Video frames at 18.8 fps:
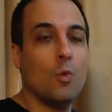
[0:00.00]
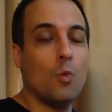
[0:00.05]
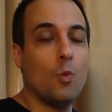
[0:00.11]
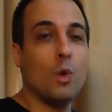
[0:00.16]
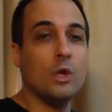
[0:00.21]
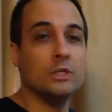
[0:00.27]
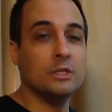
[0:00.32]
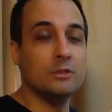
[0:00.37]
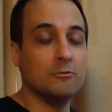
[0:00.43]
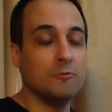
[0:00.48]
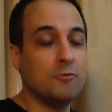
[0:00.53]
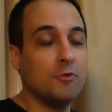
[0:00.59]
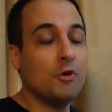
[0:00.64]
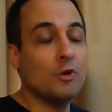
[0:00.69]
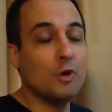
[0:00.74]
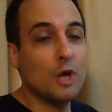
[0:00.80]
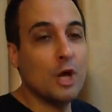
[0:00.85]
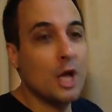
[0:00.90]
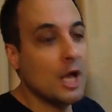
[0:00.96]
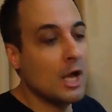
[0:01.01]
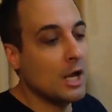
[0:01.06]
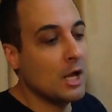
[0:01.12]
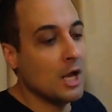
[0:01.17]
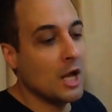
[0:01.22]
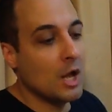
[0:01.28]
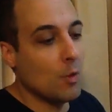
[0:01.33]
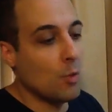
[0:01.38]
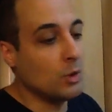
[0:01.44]
was in full
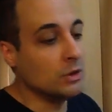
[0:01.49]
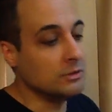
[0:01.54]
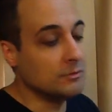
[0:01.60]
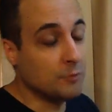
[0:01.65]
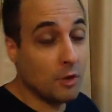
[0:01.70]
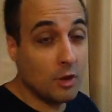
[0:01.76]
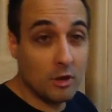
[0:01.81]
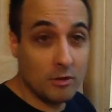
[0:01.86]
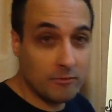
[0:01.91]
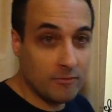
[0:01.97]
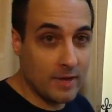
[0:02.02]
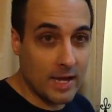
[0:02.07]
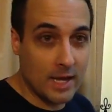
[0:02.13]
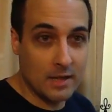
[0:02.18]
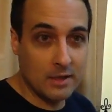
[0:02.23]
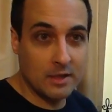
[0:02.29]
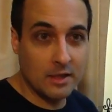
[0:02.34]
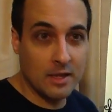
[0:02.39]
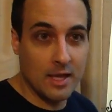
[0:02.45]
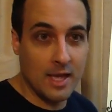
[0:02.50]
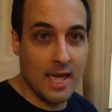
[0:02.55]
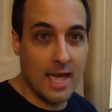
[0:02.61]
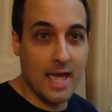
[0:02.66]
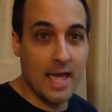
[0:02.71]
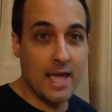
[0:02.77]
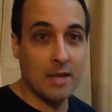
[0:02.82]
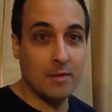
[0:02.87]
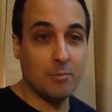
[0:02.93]
effect,
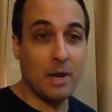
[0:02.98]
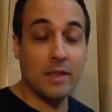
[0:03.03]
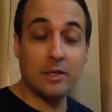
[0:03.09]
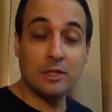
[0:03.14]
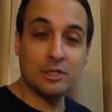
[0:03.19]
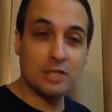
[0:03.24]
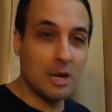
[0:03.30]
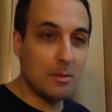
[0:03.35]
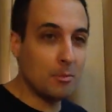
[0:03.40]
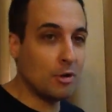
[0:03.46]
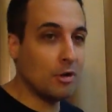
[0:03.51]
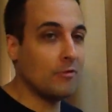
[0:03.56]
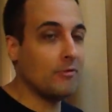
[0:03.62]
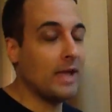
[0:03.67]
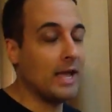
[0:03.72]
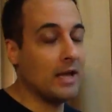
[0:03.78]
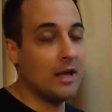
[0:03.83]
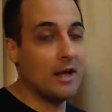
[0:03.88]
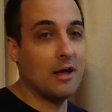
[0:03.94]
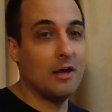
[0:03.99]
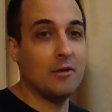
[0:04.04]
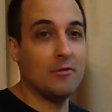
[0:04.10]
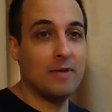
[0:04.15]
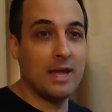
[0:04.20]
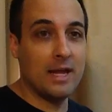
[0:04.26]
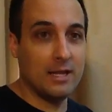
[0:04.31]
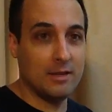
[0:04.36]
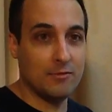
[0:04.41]
and by the summer of
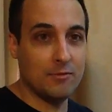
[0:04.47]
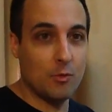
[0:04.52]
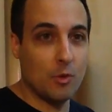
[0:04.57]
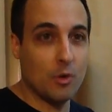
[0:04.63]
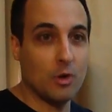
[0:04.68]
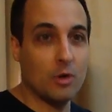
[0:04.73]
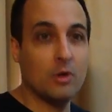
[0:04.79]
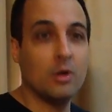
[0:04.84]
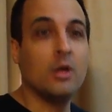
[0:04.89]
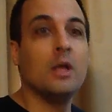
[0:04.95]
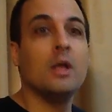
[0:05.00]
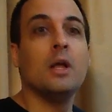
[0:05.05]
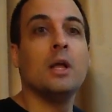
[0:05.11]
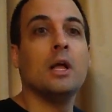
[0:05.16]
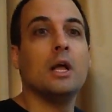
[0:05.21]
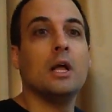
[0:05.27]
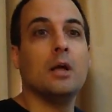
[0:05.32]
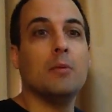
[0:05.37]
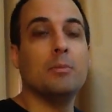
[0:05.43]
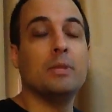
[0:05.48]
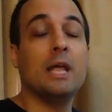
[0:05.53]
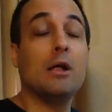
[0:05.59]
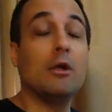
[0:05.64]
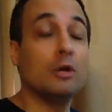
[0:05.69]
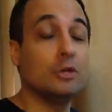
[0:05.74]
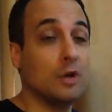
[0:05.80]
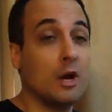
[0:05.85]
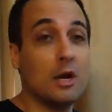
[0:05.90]
'84, Mattel
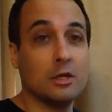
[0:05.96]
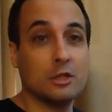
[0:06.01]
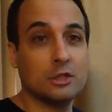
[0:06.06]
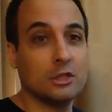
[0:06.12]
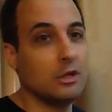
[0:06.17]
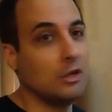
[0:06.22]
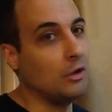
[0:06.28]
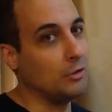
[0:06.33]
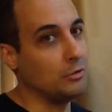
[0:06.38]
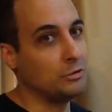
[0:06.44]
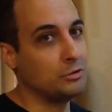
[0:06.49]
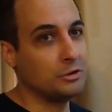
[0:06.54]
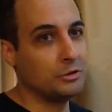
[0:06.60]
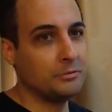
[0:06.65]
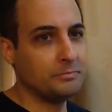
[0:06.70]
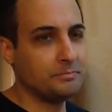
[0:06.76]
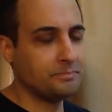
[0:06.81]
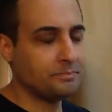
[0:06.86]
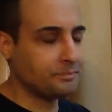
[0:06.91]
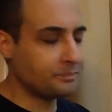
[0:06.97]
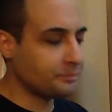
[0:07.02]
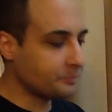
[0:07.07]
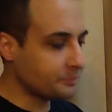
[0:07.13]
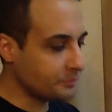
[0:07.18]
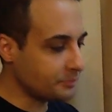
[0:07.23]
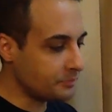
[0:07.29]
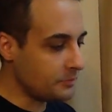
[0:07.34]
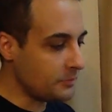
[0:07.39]
Electronics closed.
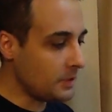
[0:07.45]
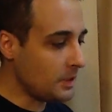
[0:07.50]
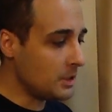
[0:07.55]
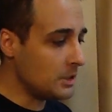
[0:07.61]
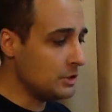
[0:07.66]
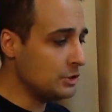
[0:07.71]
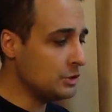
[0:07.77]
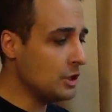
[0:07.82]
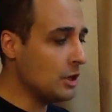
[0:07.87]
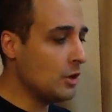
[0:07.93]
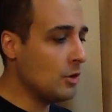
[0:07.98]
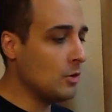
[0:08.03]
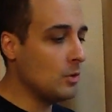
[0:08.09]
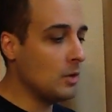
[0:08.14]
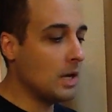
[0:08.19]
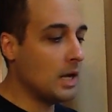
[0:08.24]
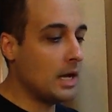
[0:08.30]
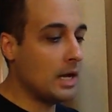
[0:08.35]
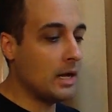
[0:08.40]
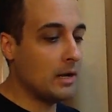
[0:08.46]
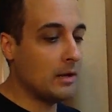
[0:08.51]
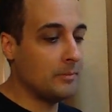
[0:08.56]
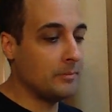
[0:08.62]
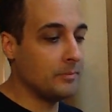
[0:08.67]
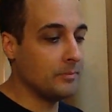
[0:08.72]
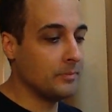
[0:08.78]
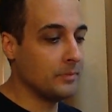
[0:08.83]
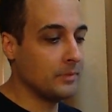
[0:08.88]

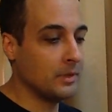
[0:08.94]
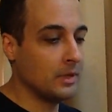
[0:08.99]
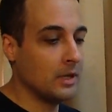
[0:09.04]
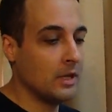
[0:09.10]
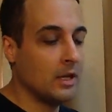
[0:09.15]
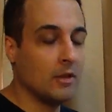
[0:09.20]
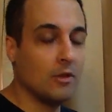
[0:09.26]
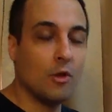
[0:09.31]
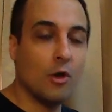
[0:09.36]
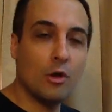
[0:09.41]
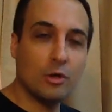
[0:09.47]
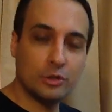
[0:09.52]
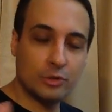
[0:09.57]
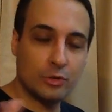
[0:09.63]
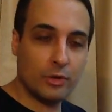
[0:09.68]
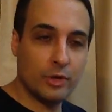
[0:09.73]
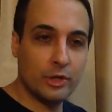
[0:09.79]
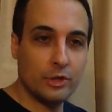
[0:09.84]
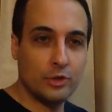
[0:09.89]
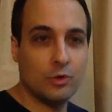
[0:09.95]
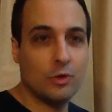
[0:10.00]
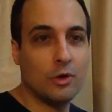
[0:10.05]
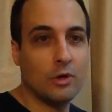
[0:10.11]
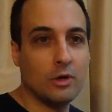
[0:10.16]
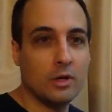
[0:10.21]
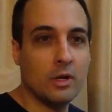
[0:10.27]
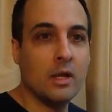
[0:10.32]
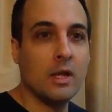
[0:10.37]
So, long story
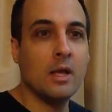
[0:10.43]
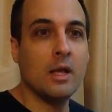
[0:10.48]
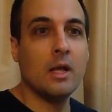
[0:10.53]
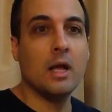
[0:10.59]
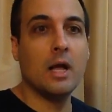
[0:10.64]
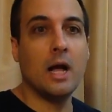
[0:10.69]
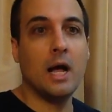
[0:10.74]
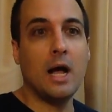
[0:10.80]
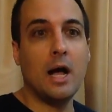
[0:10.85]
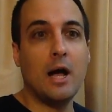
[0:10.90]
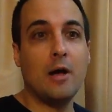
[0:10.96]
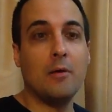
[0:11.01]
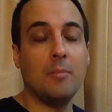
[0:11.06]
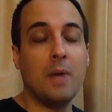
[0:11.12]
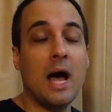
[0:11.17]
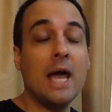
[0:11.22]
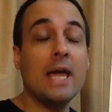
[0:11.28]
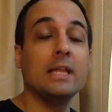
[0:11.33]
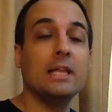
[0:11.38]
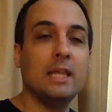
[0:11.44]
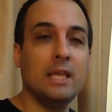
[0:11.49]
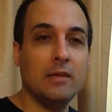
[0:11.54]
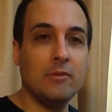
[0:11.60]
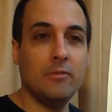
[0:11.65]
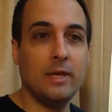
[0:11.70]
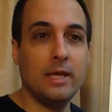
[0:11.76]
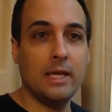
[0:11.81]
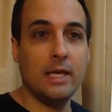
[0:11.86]
short,
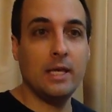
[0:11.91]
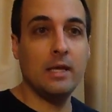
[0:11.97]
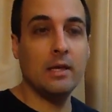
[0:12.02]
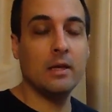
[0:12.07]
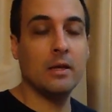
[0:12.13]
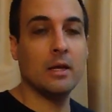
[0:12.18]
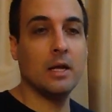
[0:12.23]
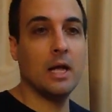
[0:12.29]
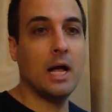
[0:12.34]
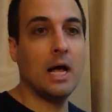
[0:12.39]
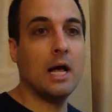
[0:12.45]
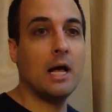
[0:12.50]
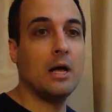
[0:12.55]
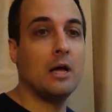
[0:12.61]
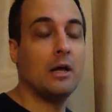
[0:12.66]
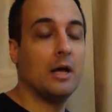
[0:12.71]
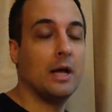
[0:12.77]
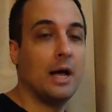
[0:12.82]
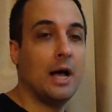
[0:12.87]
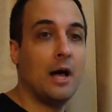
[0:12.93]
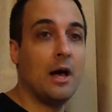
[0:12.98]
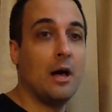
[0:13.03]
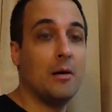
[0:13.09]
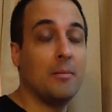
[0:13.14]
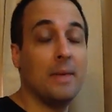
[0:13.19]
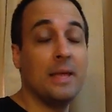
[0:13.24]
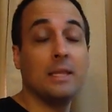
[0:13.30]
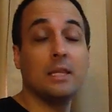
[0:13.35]
INTV
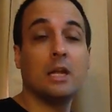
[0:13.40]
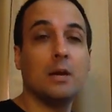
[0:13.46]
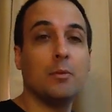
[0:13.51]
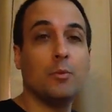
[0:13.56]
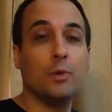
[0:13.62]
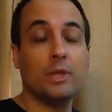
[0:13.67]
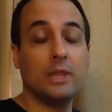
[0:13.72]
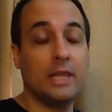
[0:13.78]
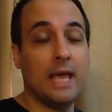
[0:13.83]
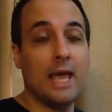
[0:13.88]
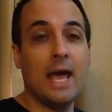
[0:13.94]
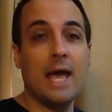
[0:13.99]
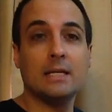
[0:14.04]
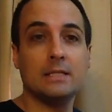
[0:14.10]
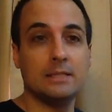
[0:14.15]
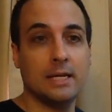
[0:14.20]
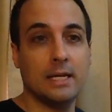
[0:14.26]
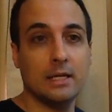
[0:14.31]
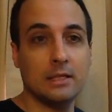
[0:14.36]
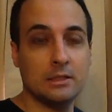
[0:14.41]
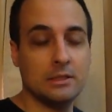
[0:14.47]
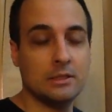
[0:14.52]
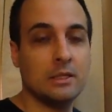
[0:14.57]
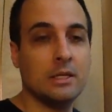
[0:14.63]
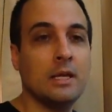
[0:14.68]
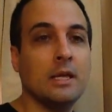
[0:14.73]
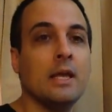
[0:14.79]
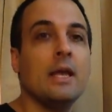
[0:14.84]
ended up with the assets.
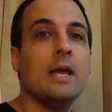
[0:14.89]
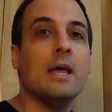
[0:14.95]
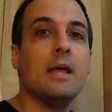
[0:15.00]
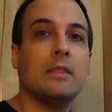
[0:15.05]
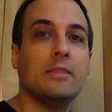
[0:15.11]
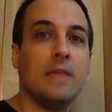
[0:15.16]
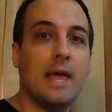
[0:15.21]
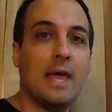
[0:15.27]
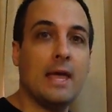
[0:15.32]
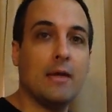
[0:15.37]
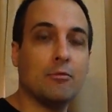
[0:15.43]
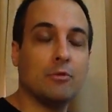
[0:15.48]
They